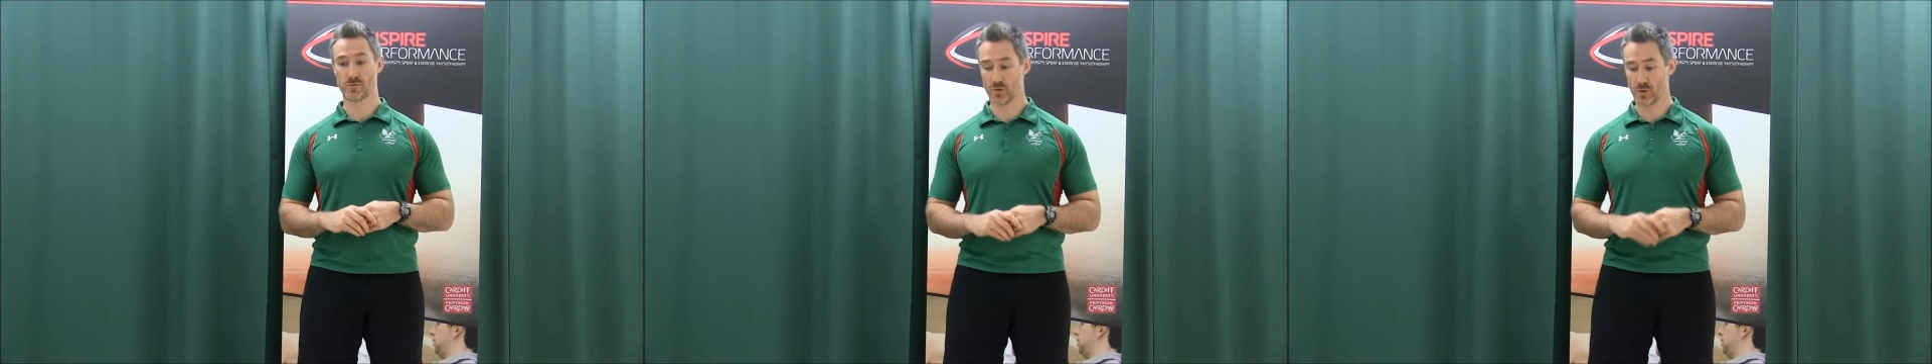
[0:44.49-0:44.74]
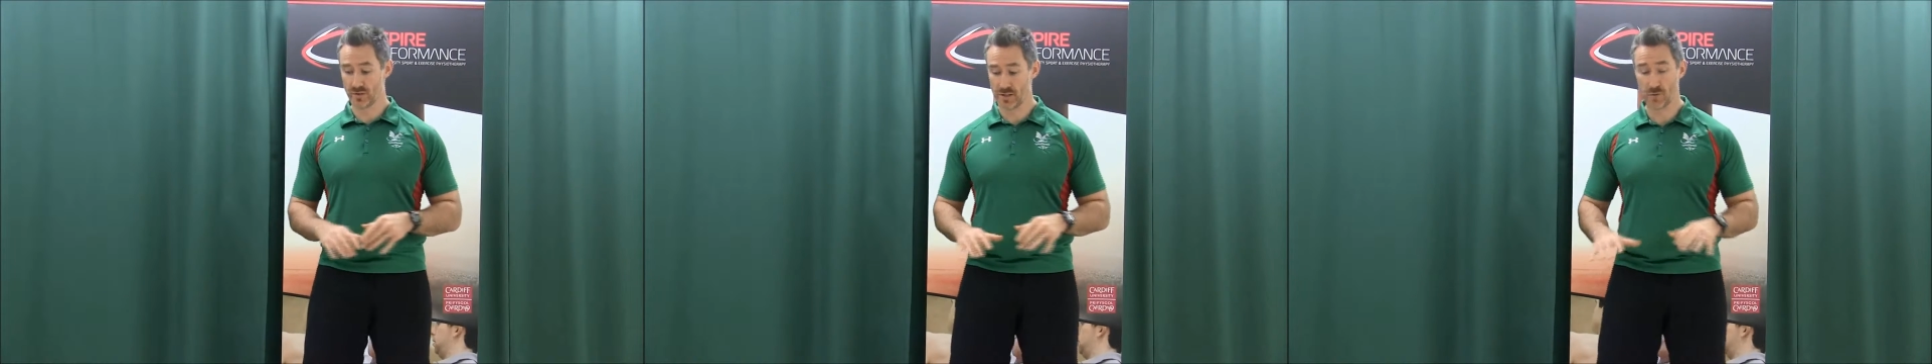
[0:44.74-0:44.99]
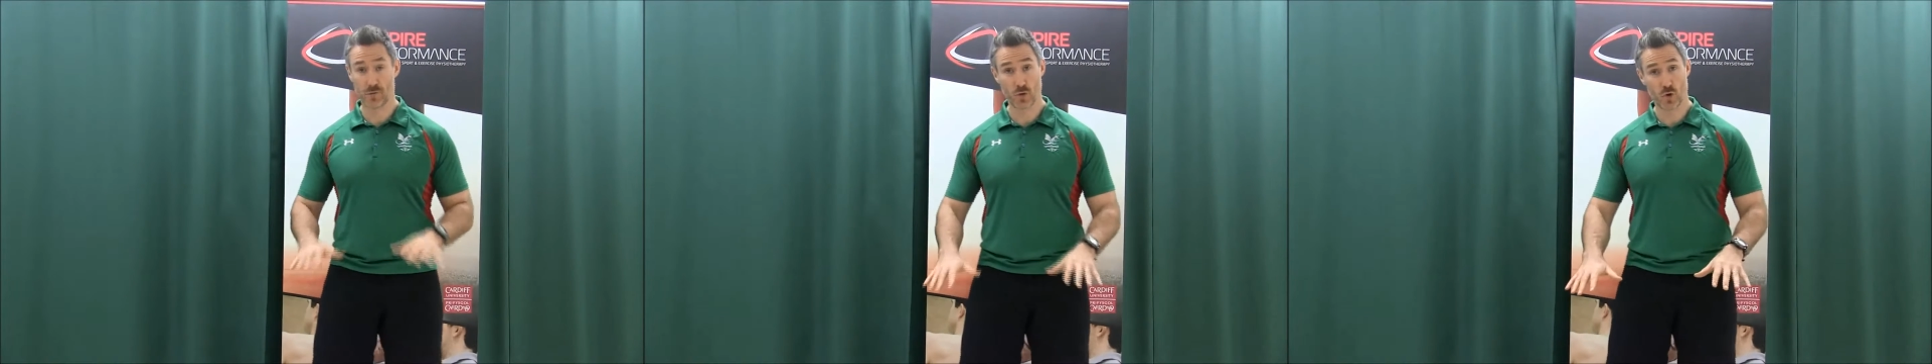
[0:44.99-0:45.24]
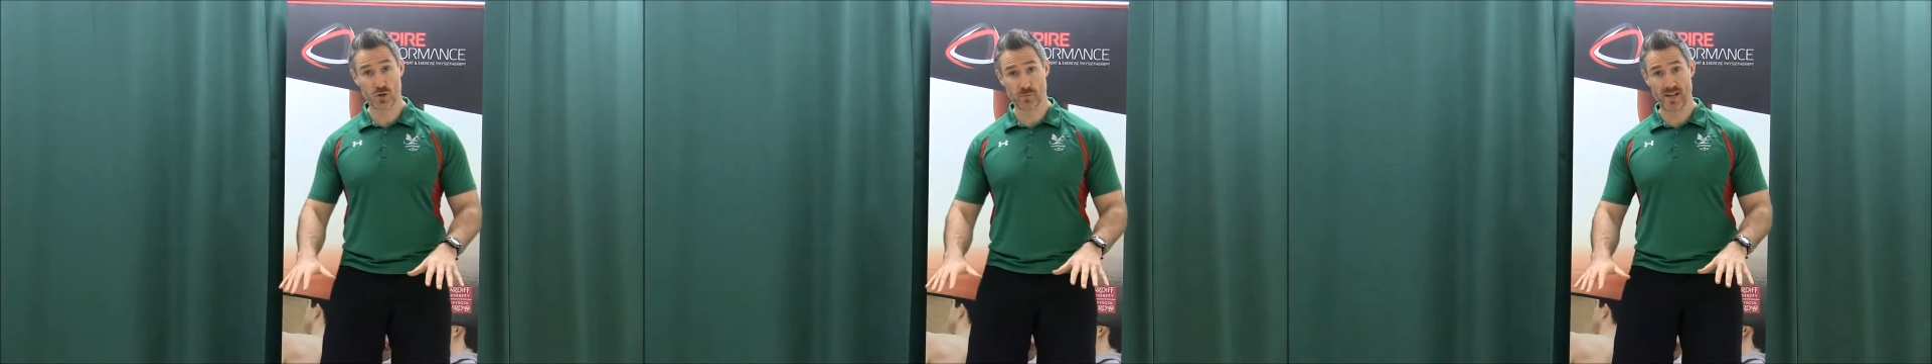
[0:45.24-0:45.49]
So you'll need a
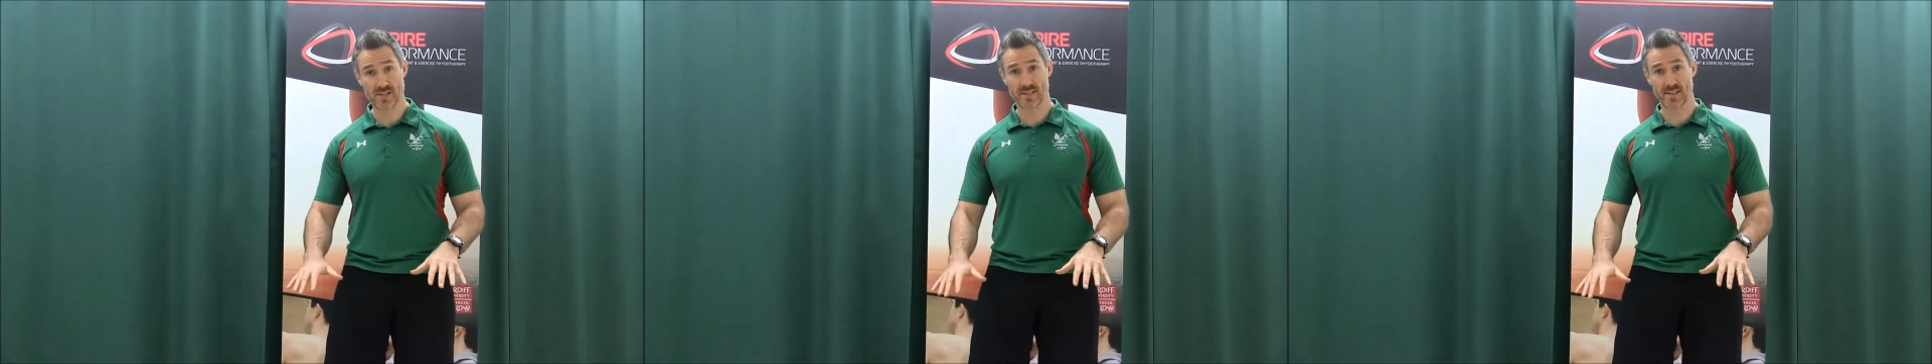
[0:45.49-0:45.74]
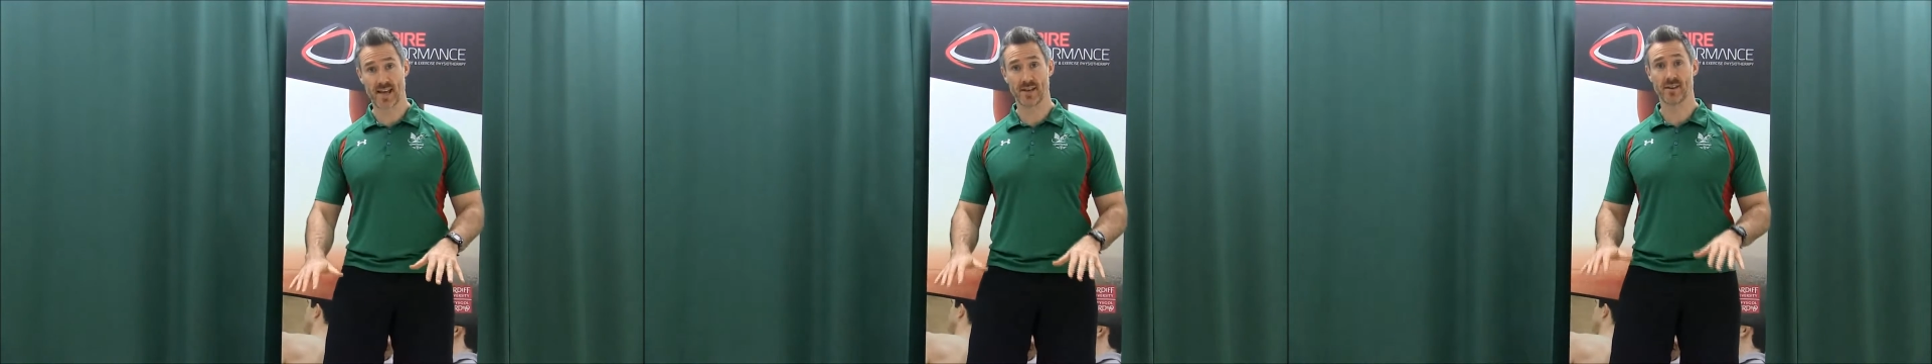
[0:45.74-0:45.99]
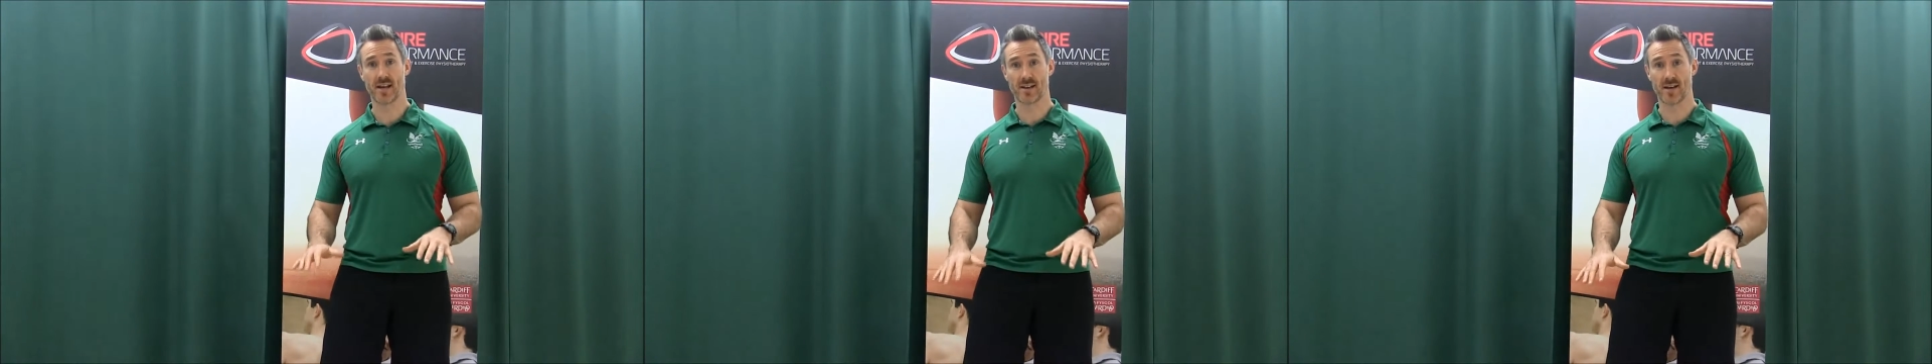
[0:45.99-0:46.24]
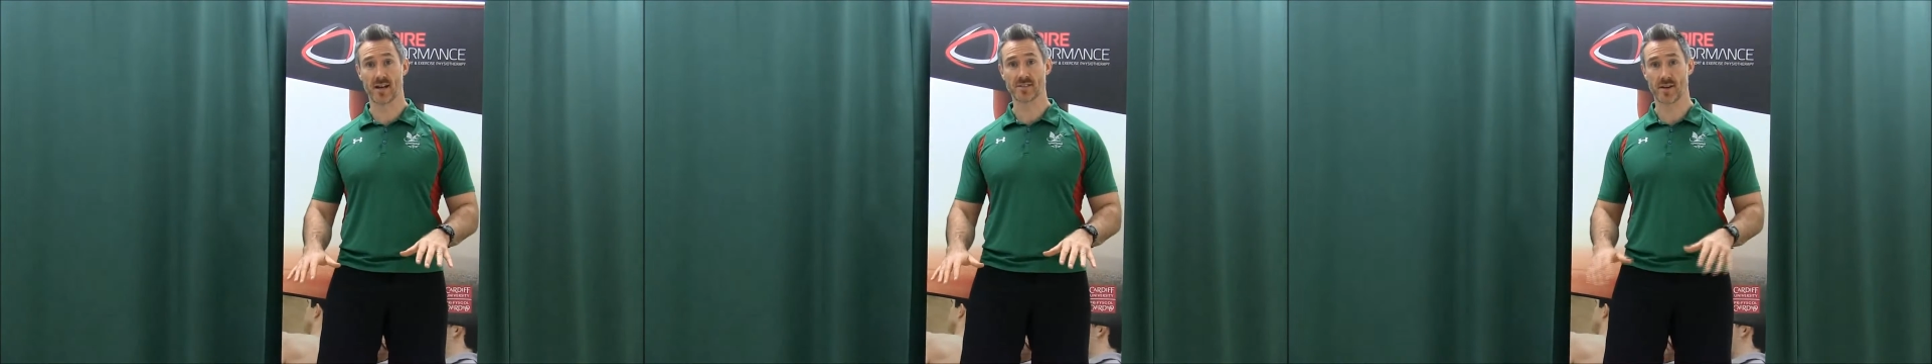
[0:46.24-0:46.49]
floor space again,
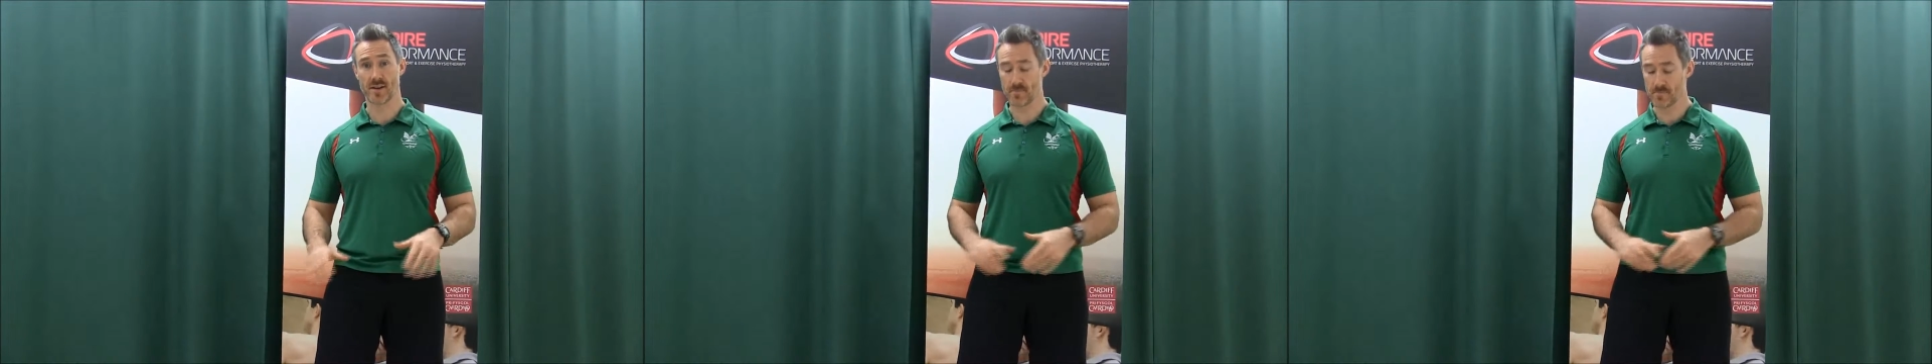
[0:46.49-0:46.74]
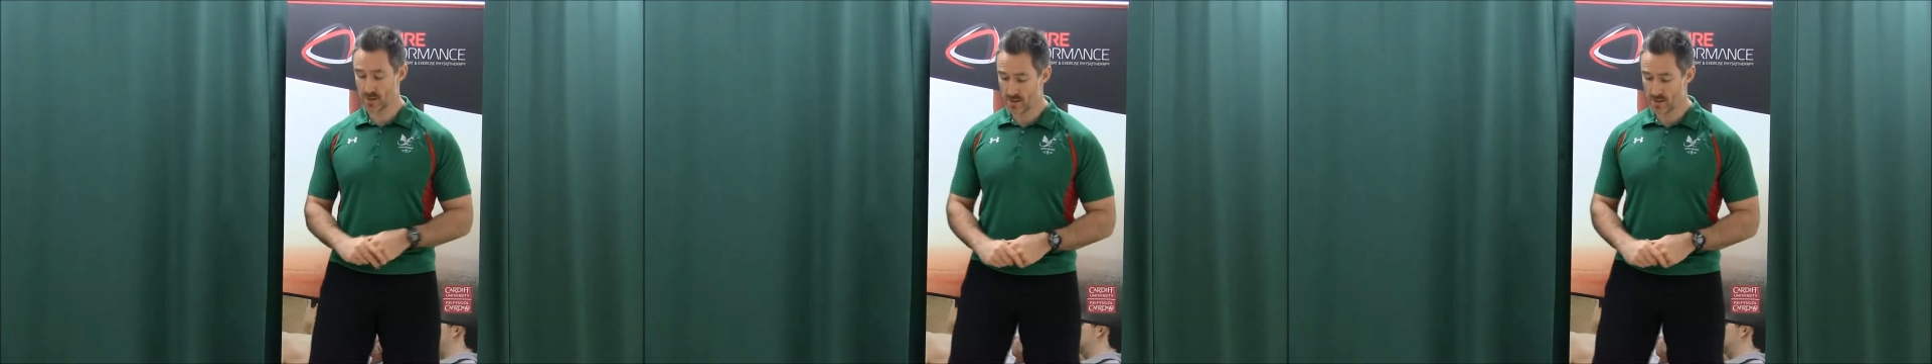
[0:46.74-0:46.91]
like last time,